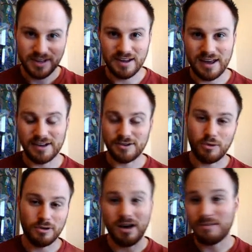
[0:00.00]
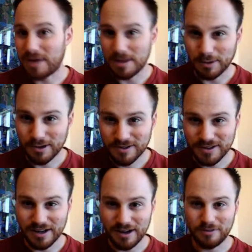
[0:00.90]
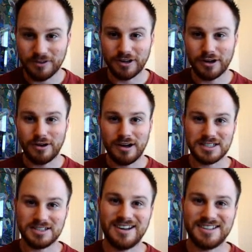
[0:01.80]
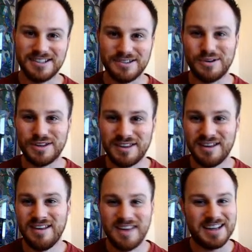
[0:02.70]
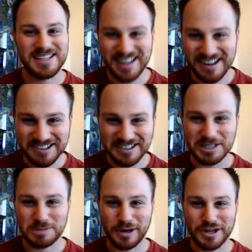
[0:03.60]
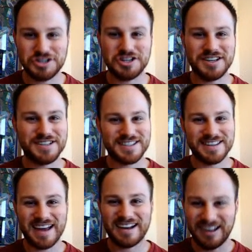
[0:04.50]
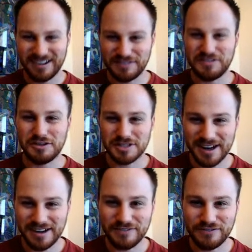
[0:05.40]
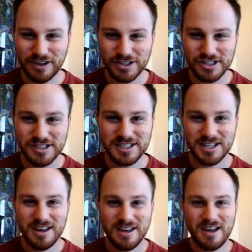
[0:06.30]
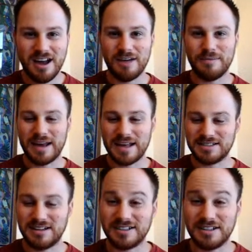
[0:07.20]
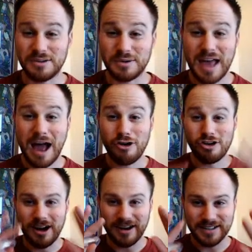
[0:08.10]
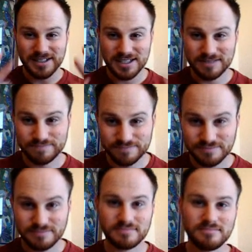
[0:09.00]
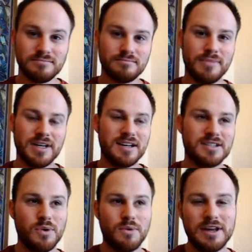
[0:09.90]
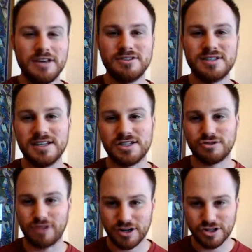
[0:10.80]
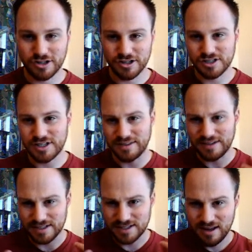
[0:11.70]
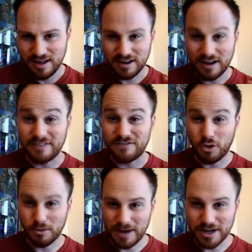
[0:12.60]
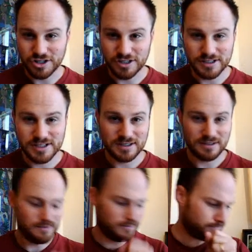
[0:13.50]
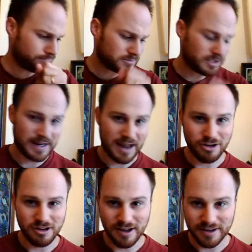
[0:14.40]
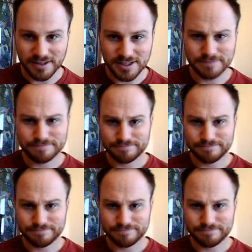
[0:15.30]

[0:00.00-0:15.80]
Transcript: And or on paper. Virgo has a lot to do with Excel and spreadsheets and those kind of functions. It has a lot to do with outlines, because when we use these structures and these kind of formations like outlines,